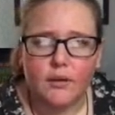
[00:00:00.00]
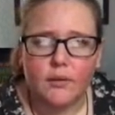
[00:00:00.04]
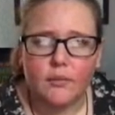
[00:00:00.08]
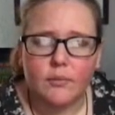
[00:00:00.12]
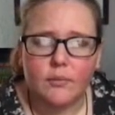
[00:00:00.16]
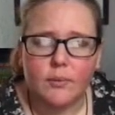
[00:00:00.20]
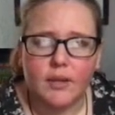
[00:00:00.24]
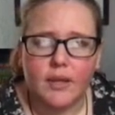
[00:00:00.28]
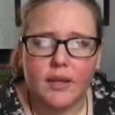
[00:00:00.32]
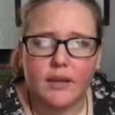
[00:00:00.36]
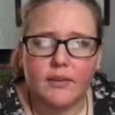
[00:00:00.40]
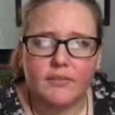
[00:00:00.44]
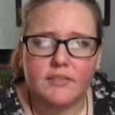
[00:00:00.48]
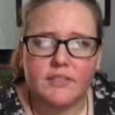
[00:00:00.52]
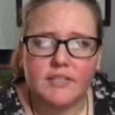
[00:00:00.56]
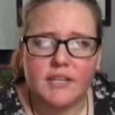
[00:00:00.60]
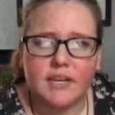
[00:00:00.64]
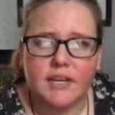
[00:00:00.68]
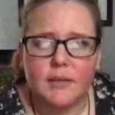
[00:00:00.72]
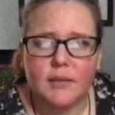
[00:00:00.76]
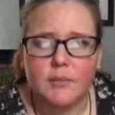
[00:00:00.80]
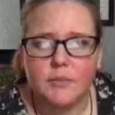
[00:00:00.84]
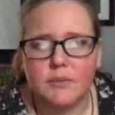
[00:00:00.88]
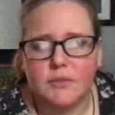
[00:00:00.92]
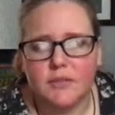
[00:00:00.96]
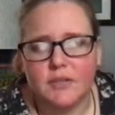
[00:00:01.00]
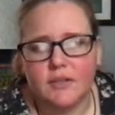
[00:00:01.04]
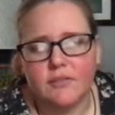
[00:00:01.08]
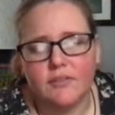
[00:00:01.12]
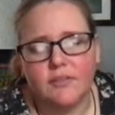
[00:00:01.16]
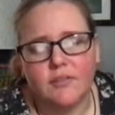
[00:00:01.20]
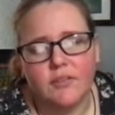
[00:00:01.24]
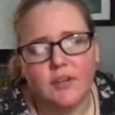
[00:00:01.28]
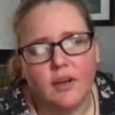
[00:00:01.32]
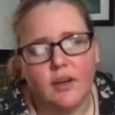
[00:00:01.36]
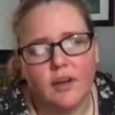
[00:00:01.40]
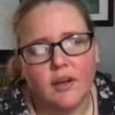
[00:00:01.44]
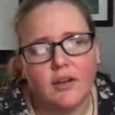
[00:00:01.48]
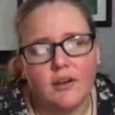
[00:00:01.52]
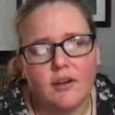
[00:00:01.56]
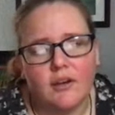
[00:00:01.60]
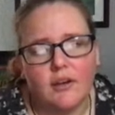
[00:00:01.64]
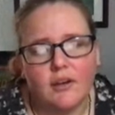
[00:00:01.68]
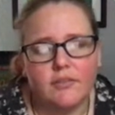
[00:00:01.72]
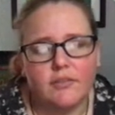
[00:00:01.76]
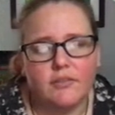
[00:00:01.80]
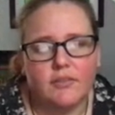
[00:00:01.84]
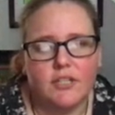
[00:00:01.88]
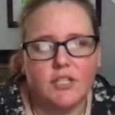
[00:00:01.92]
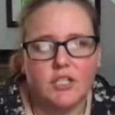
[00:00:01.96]
We have types of
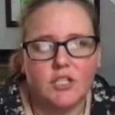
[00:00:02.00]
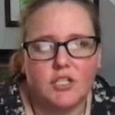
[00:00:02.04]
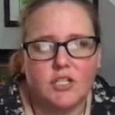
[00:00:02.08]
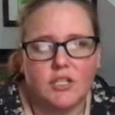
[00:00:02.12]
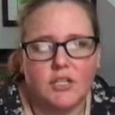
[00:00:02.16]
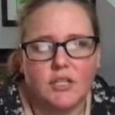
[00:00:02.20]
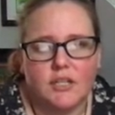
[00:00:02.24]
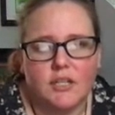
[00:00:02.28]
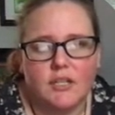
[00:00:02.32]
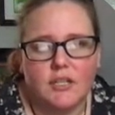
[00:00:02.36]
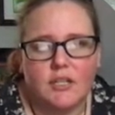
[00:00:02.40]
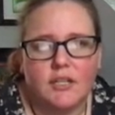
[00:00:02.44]
nonfiction.